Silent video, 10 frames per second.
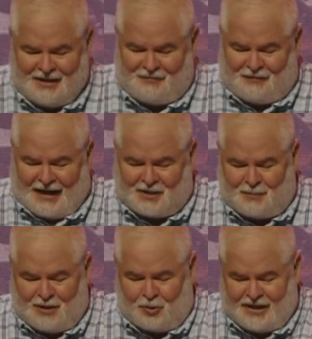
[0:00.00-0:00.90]
in fact,
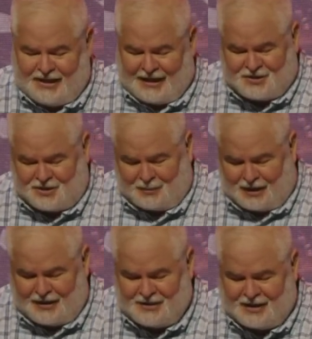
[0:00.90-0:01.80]
be what he has in
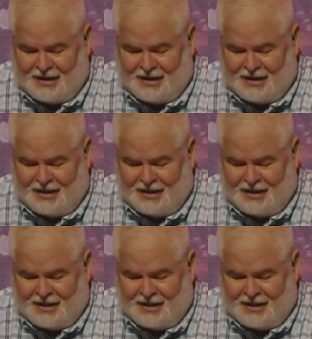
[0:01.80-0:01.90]
mind,